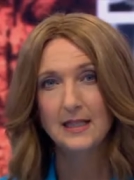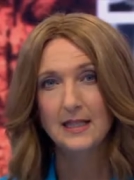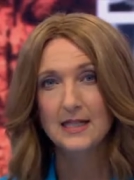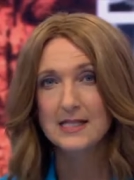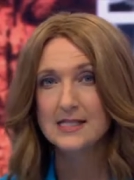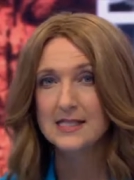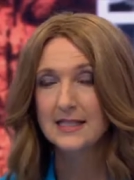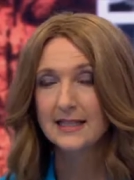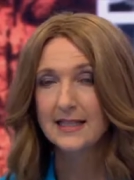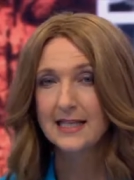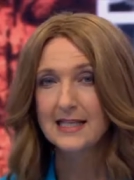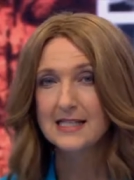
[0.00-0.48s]

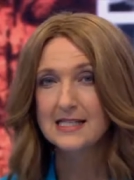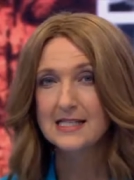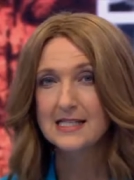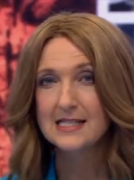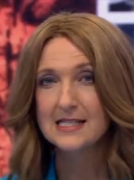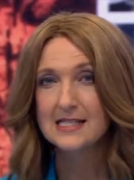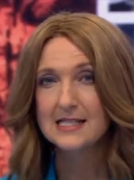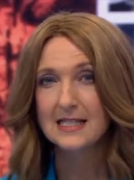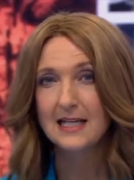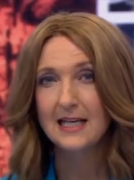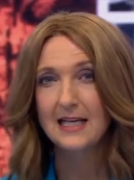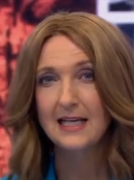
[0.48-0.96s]
It's the
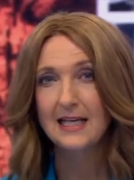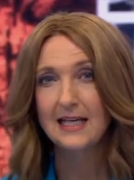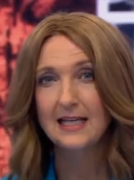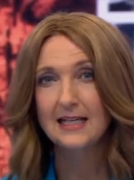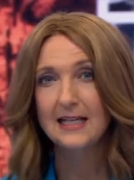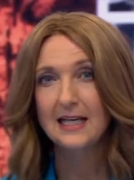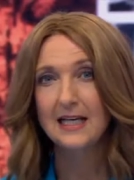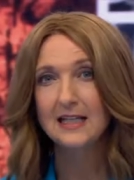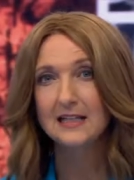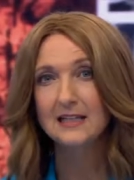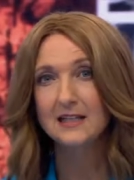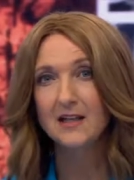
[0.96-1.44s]
latest
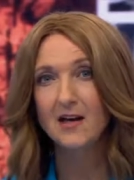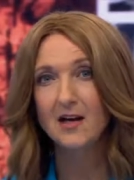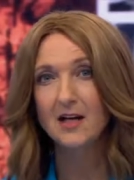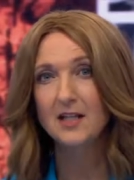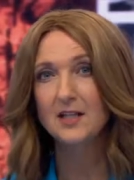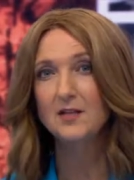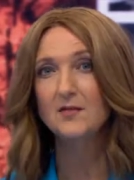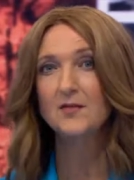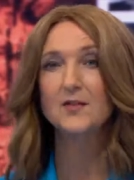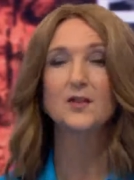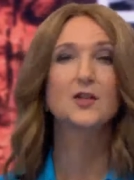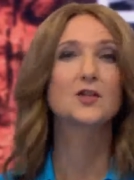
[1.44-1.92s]
in a
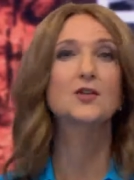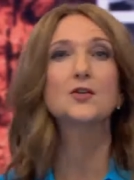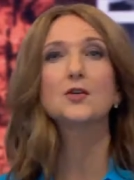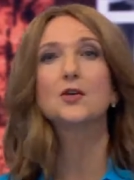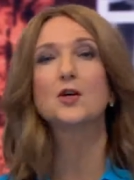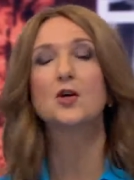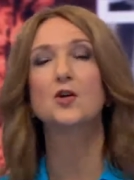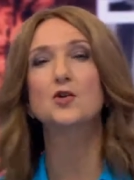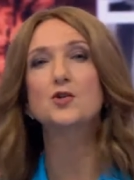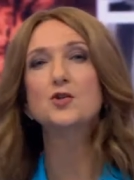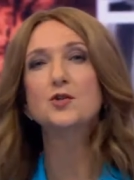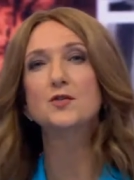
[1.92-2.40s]
line of
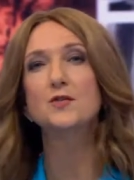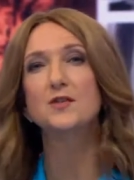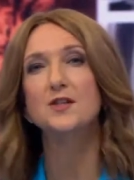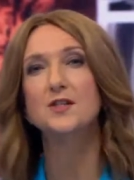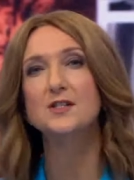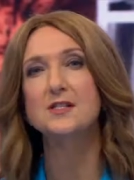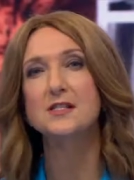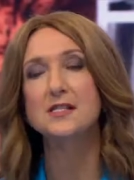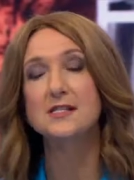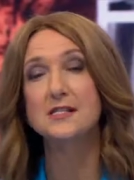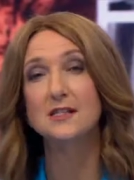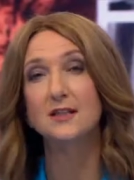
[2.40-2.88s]

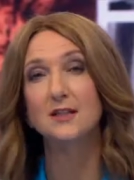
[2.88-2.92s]
controversies,